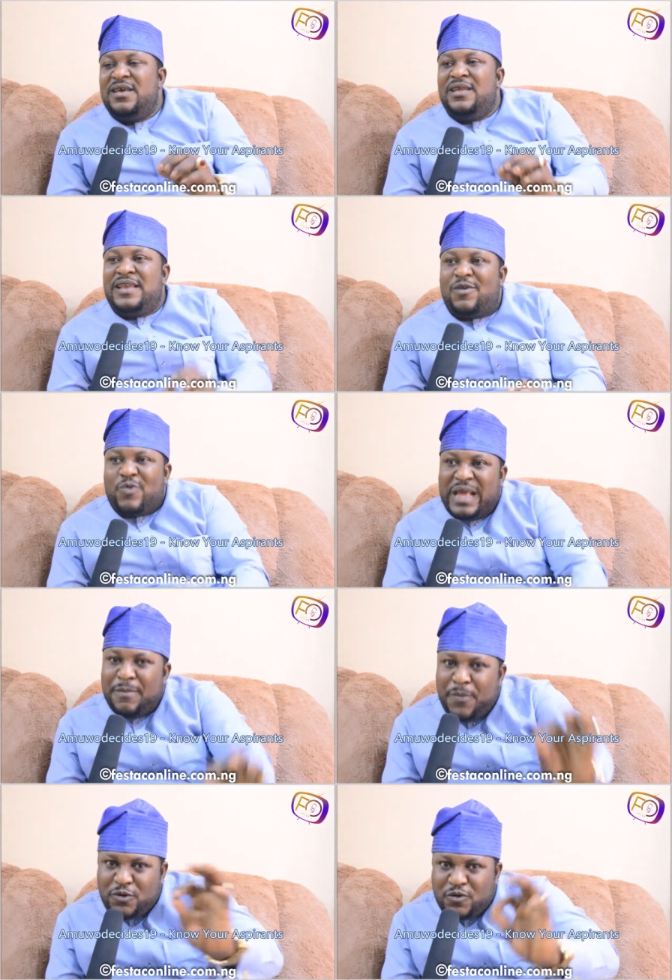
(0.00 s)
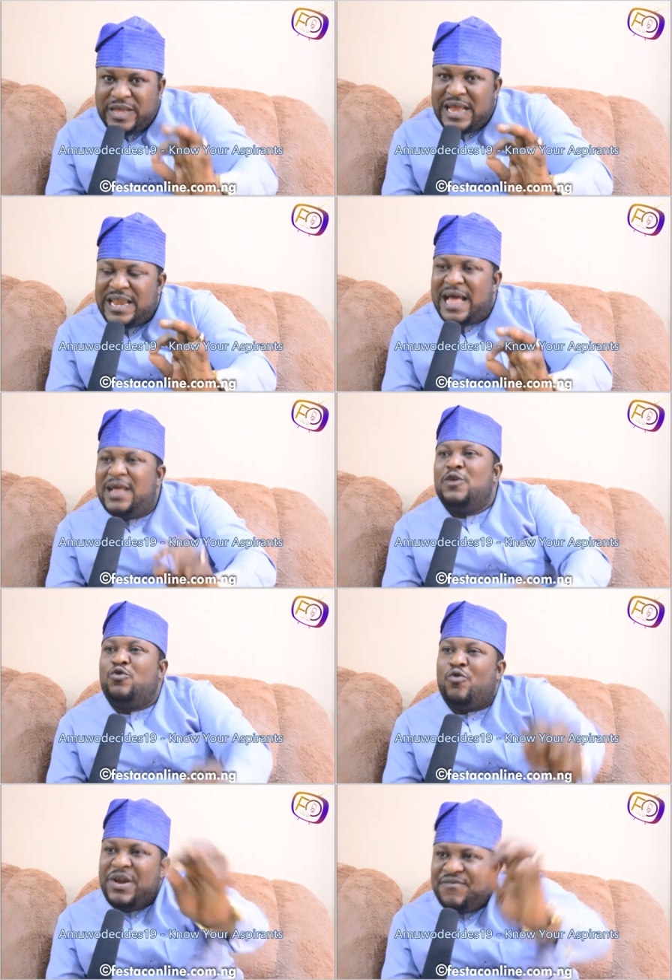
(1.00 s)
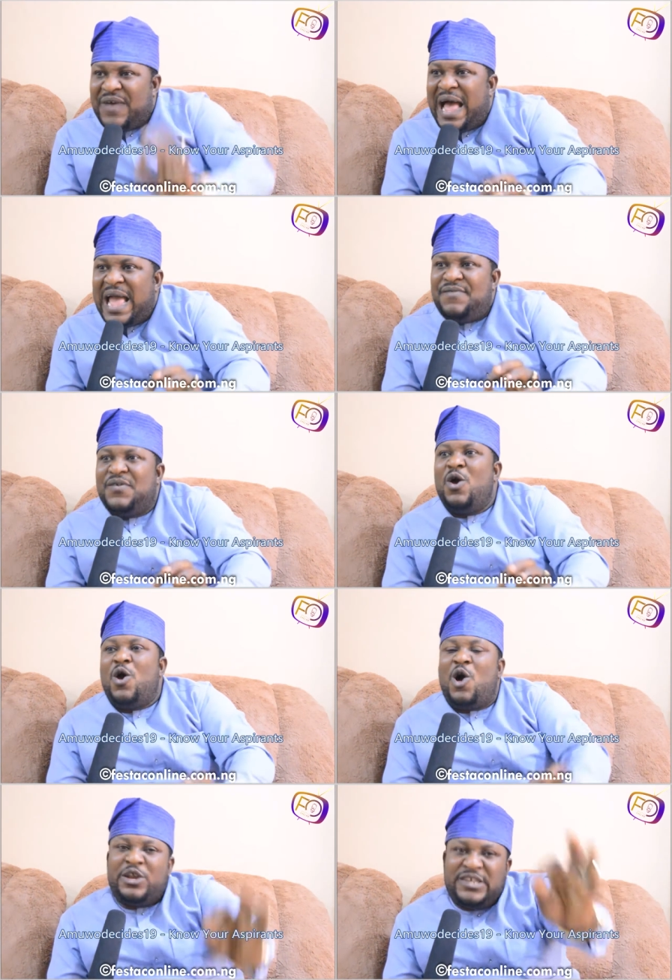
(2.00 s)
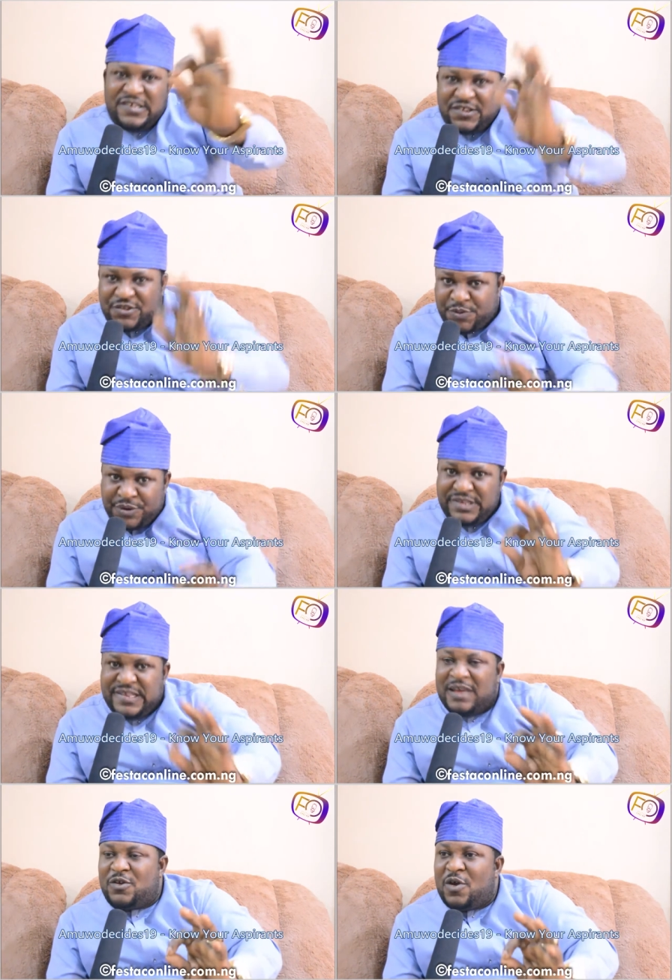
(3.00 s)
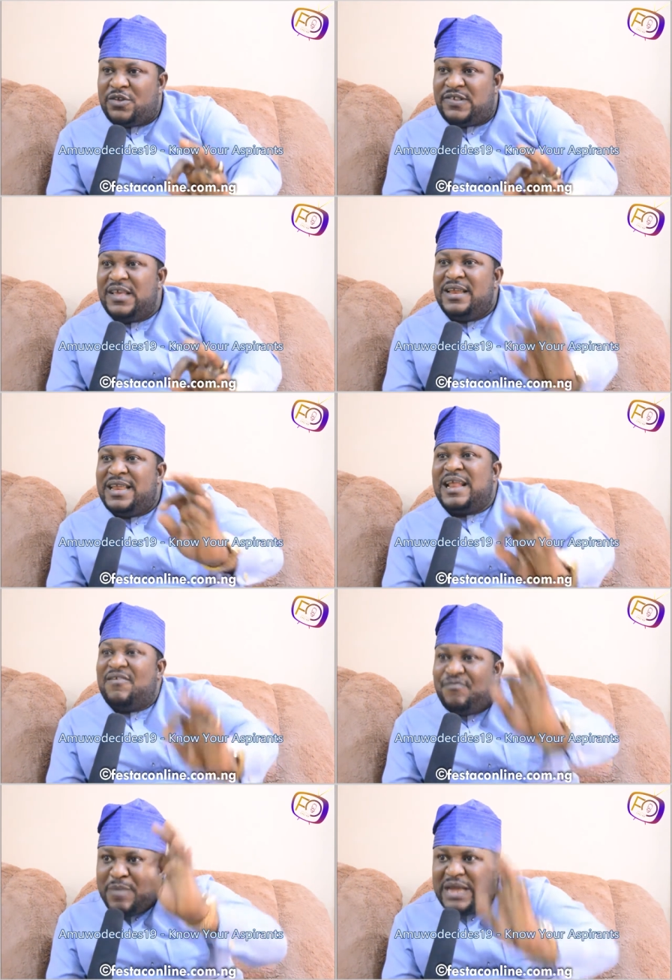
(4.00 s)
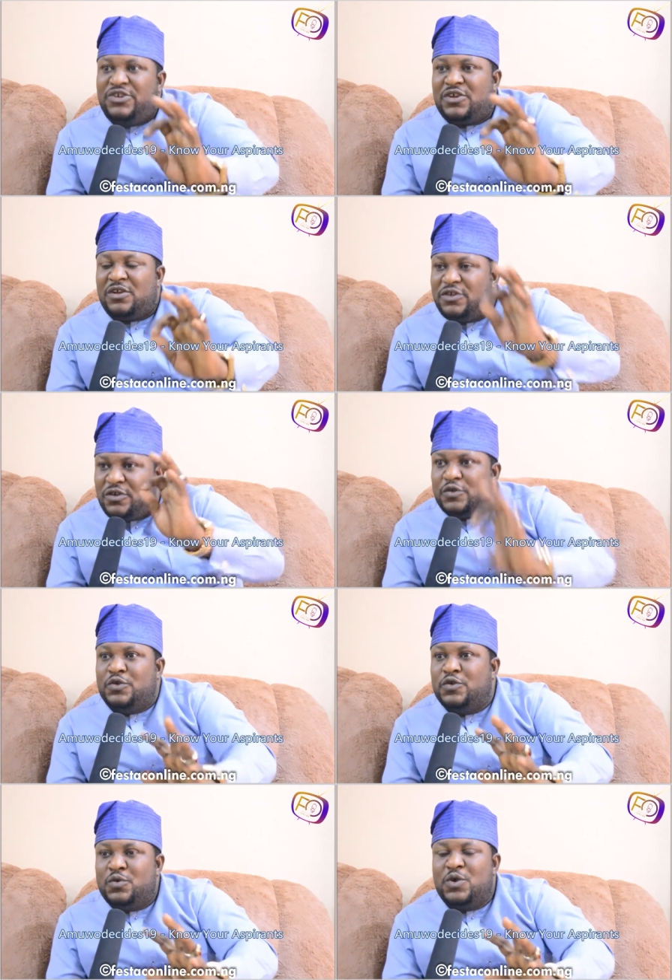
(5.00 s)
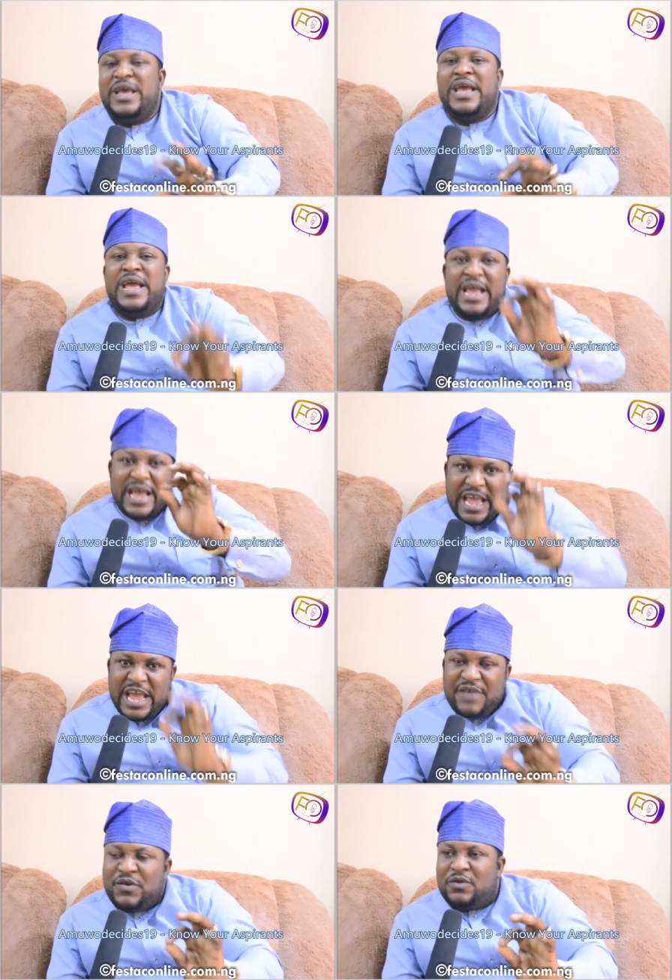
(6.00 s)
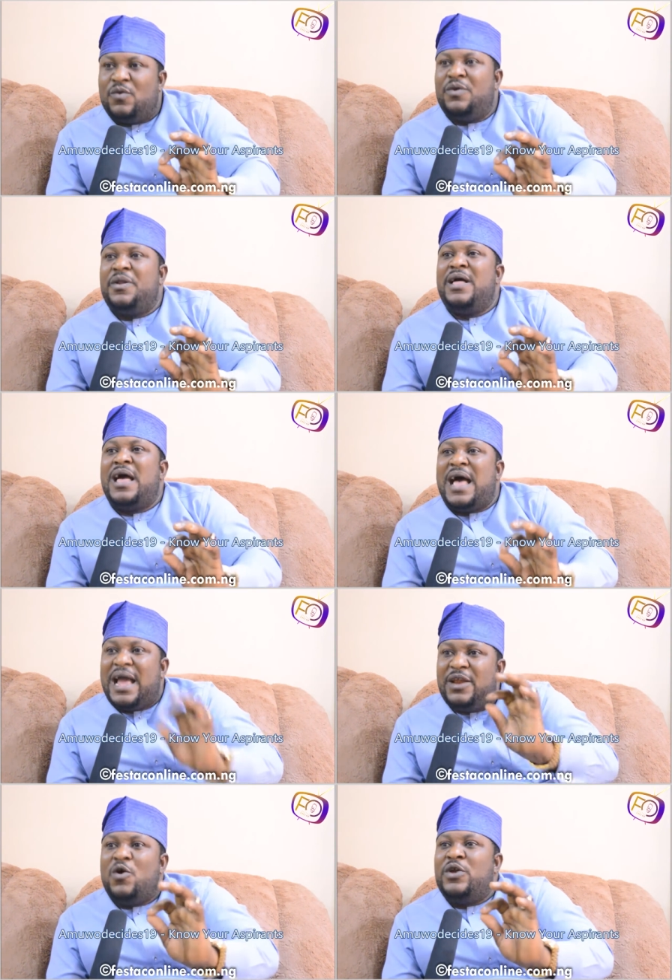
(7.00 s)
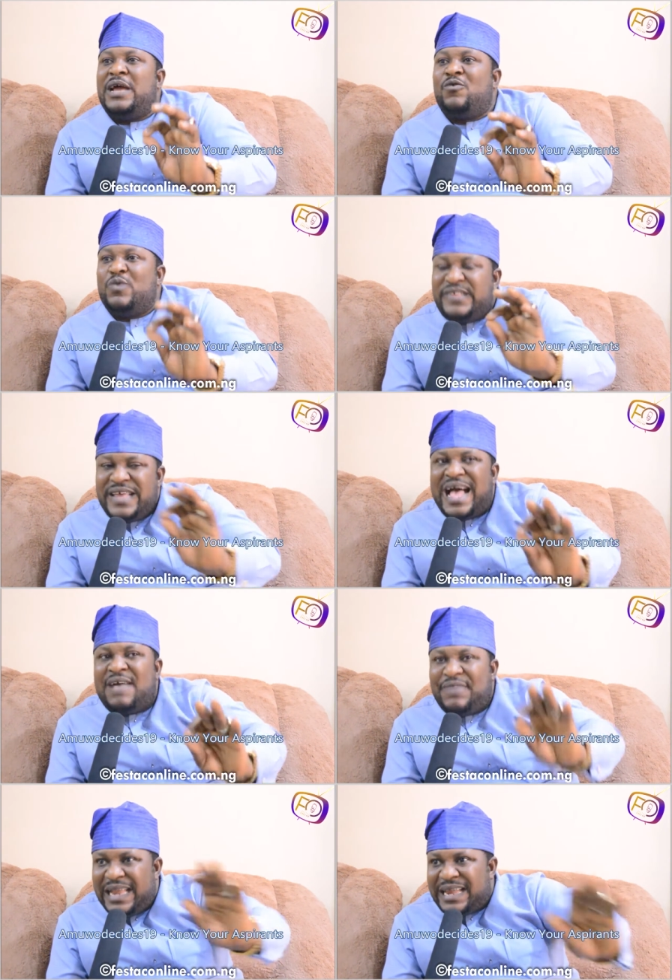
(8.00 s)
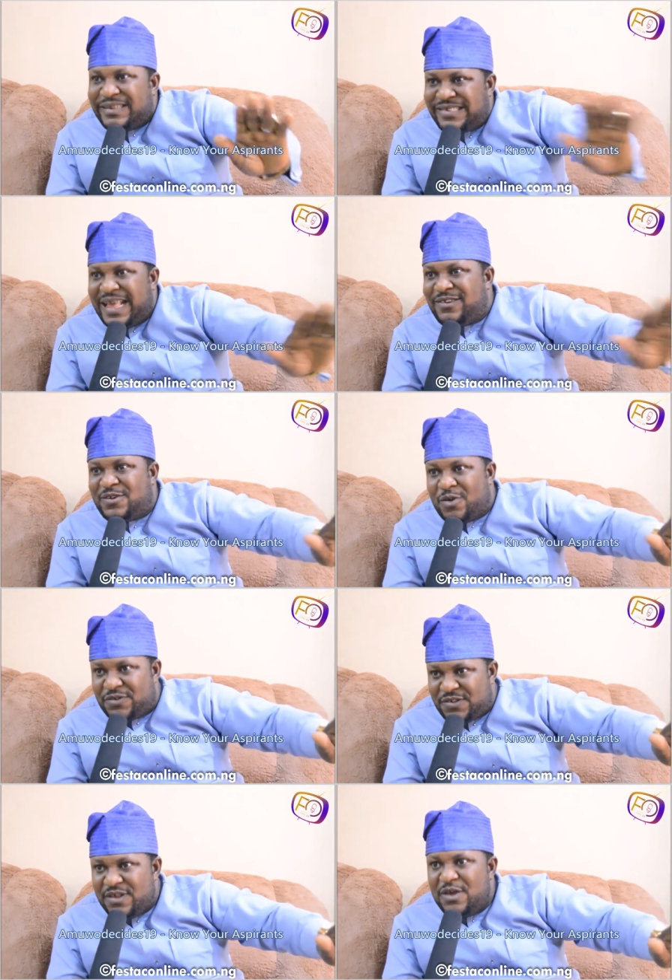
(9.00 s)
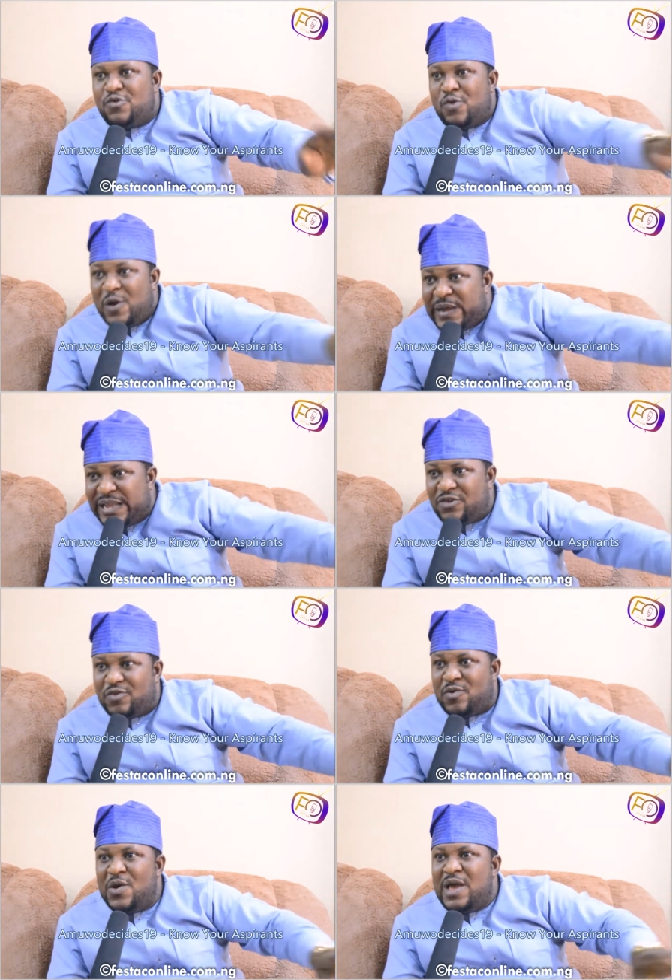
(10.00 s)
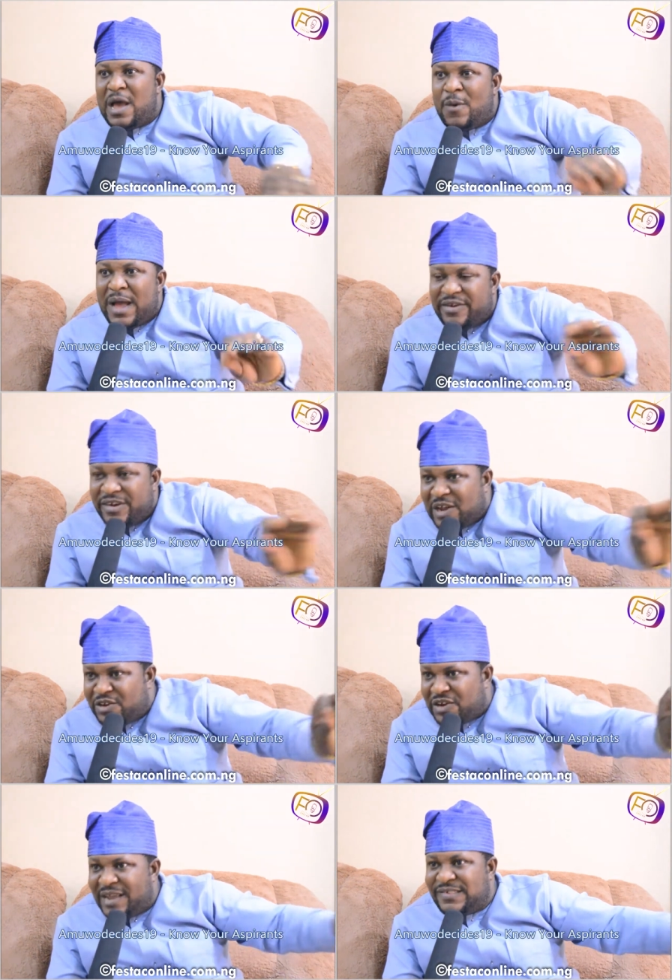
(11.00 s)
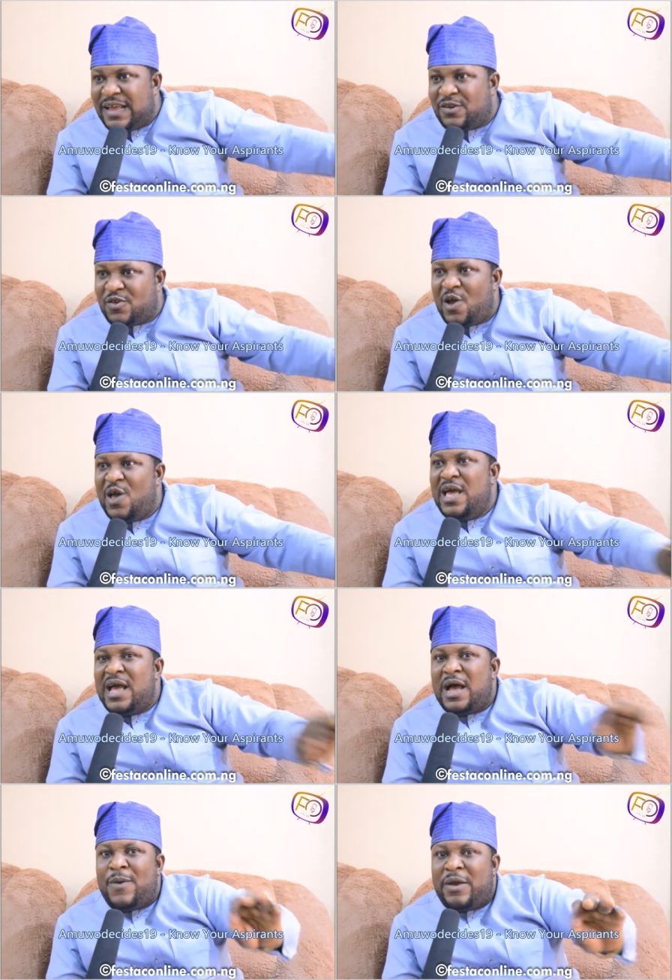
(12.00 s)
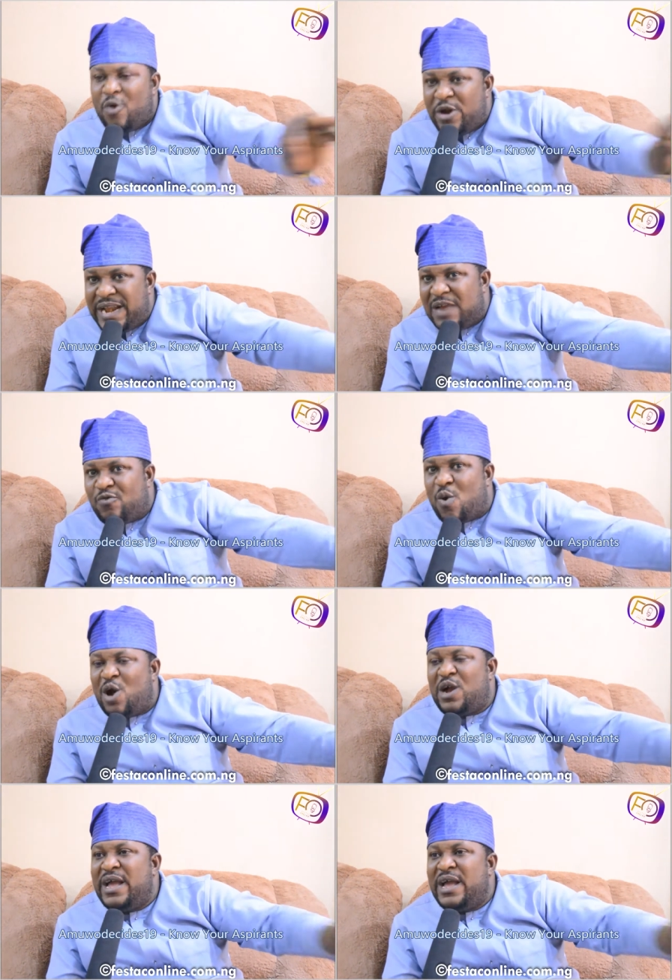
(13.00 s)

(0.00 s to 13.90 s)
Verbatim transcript: that we can put together to revive all these three sectors that I've mentioned to you, even I know that we still have a lot of sectors to look into our agricultural sector, our road network,